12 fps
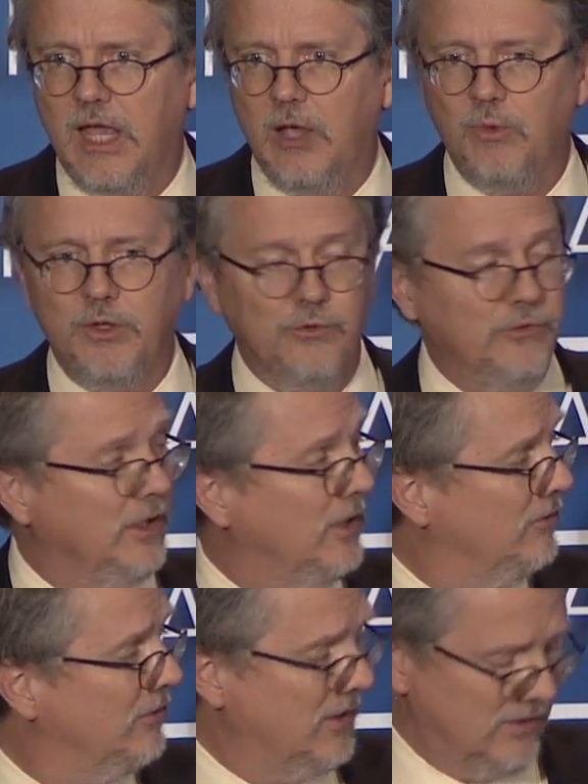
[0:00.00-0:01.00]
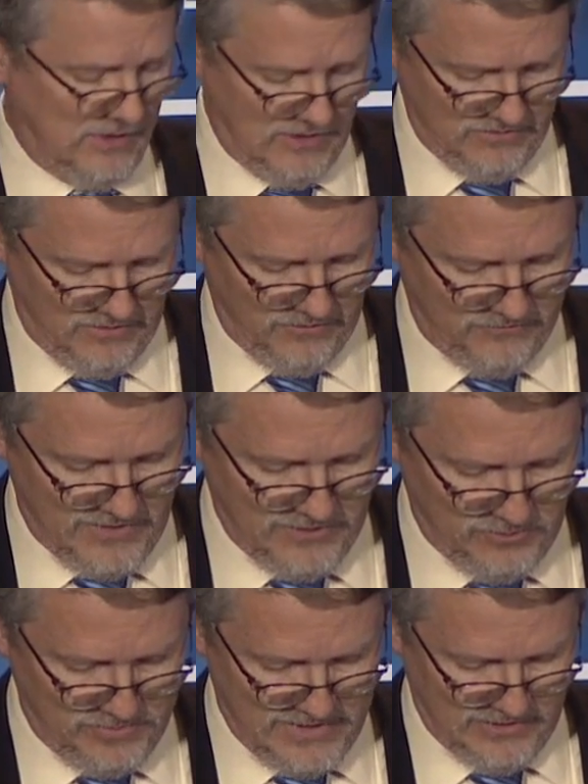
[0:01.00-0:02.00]
And when you think of our
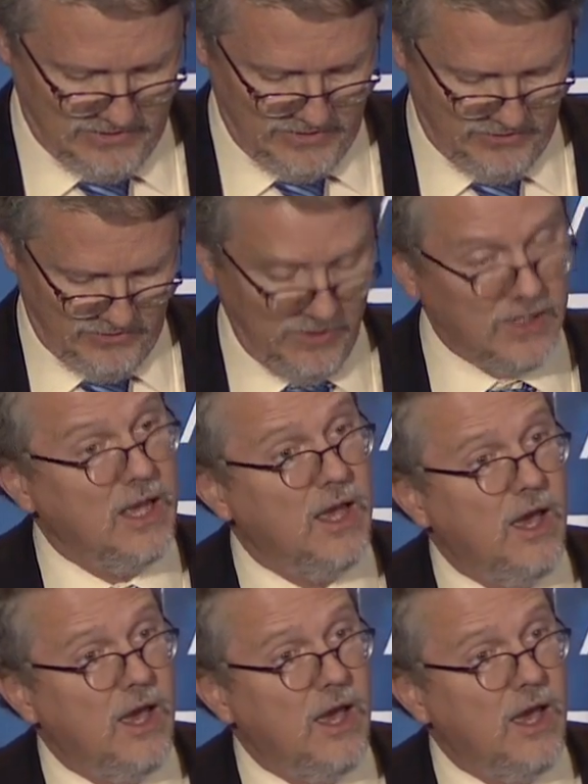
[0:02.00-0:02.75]
final panel here